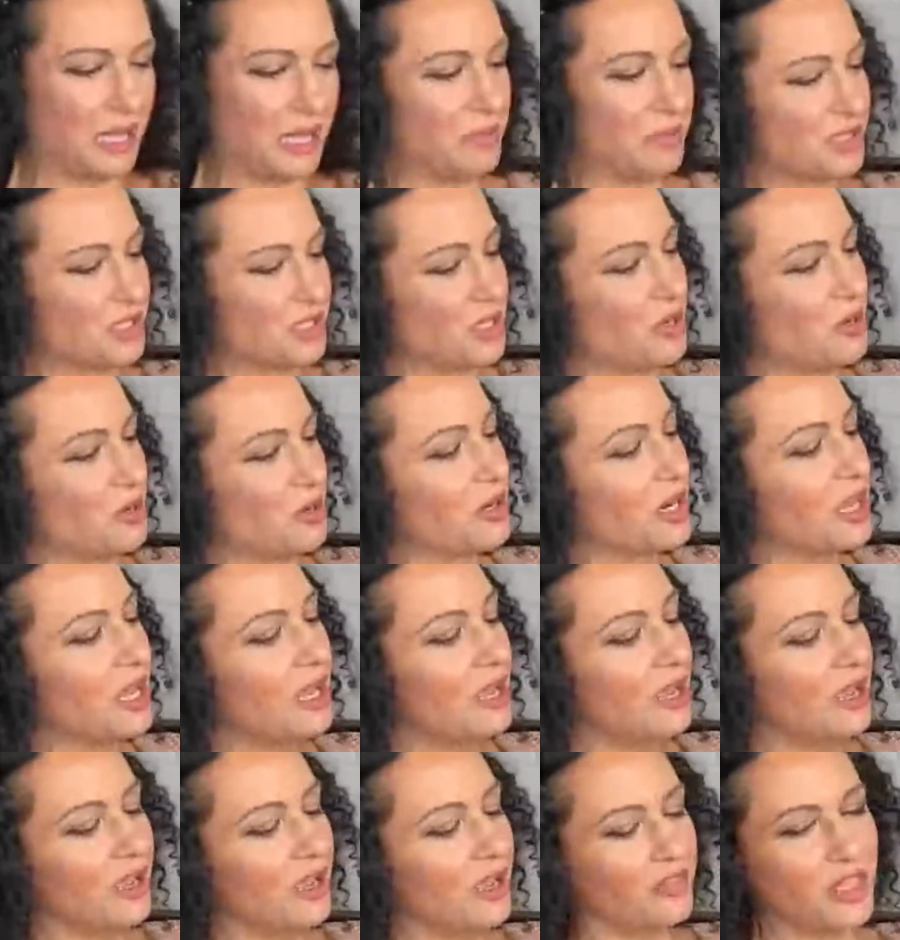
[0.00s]
previous
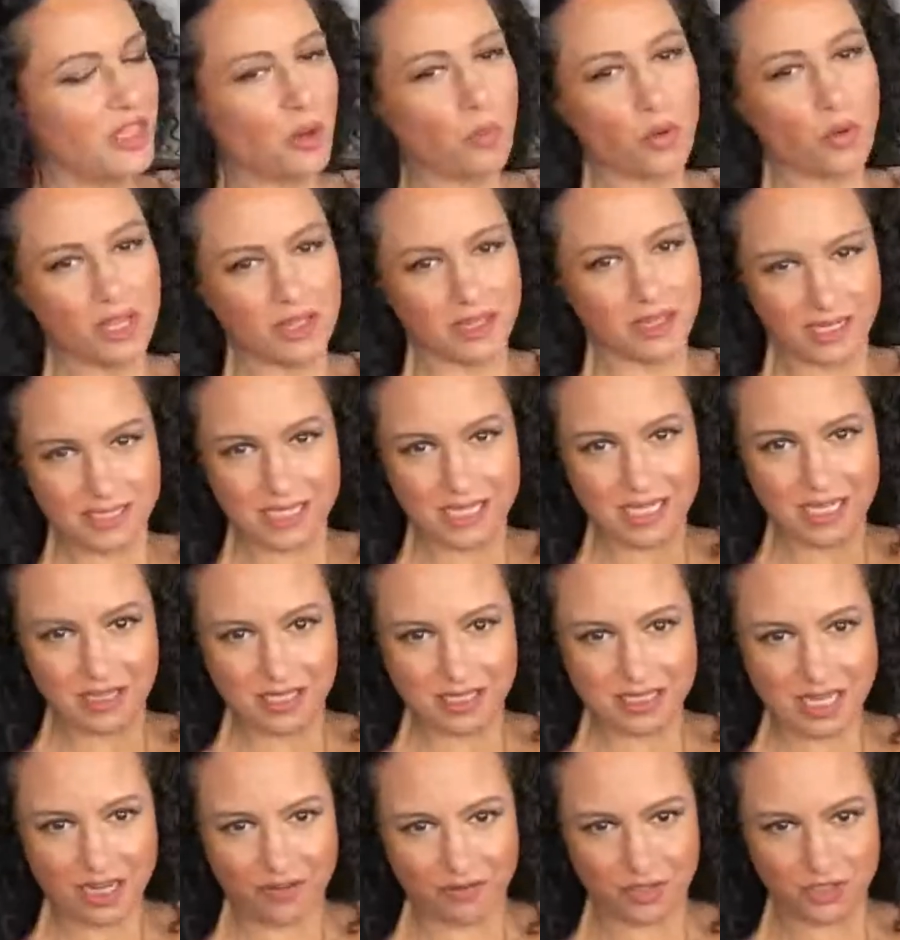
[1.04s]
episode
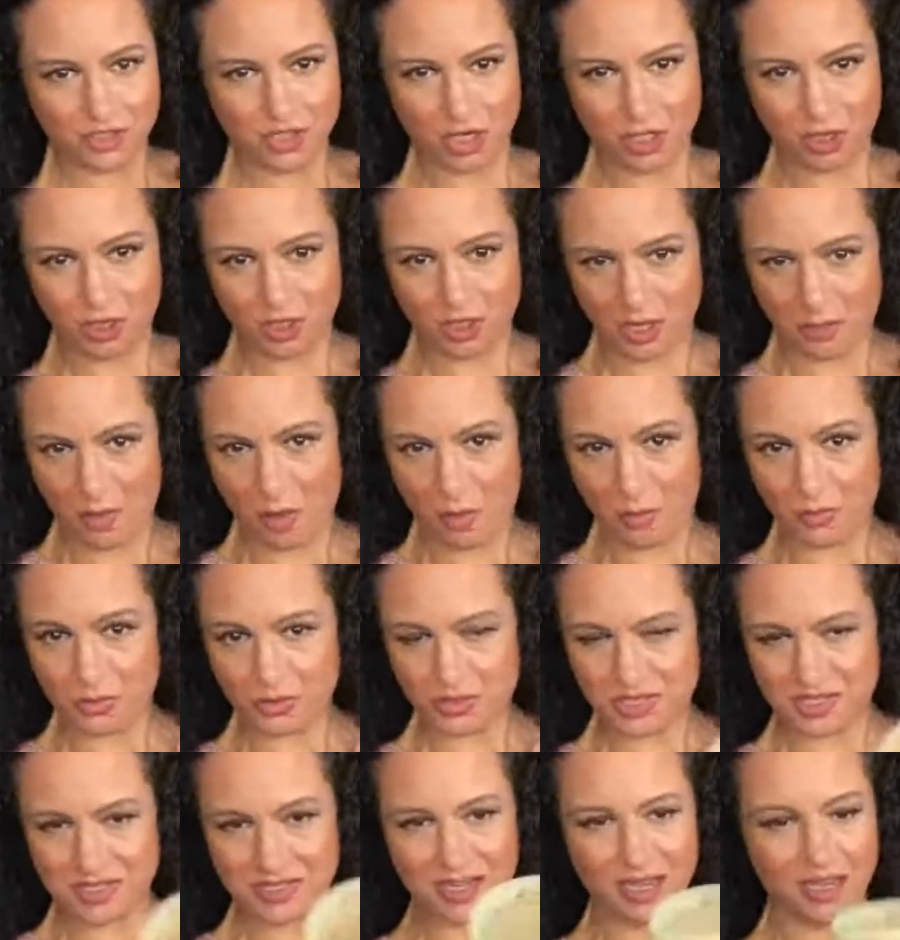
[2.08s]
that we like to eat this out of the
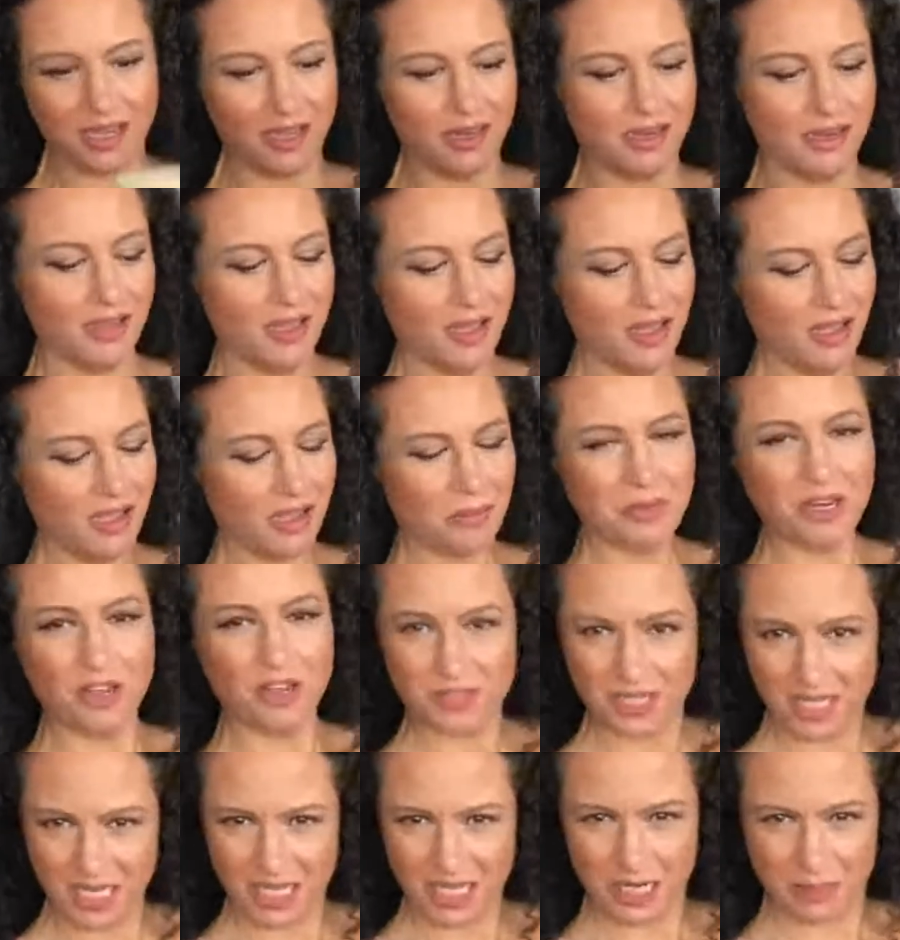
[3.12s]
jar. Look, I'm almost
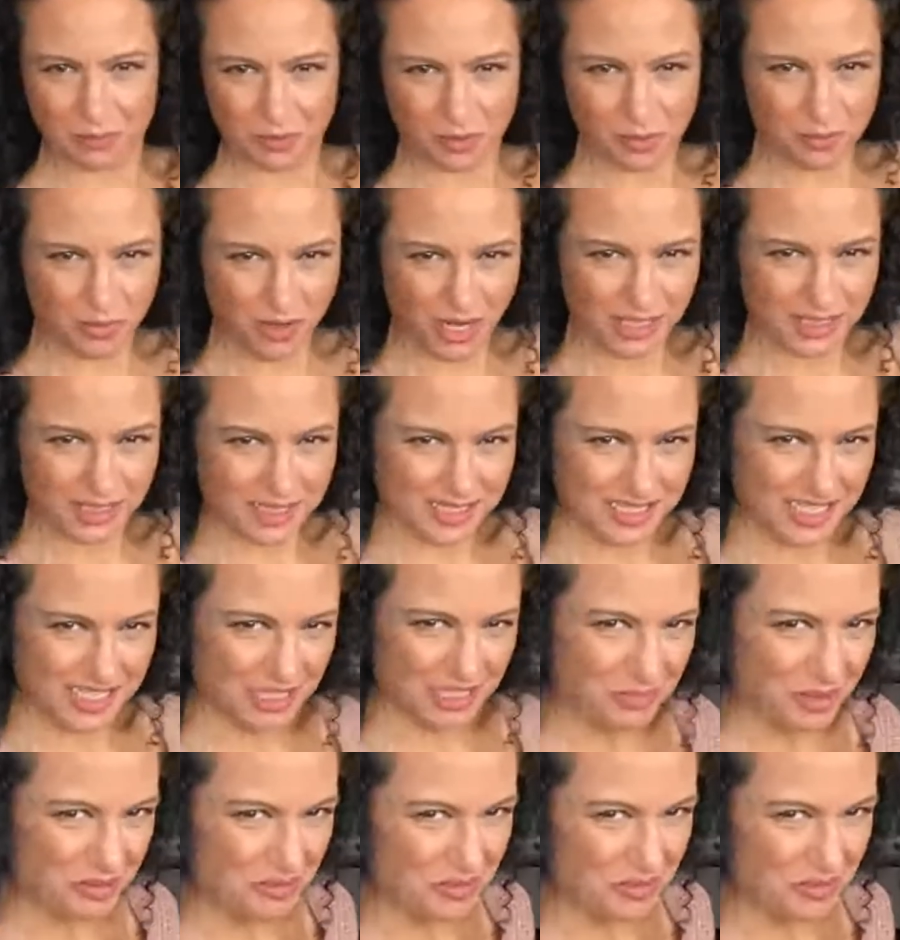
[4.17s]
done. I'm gonna have to hit up the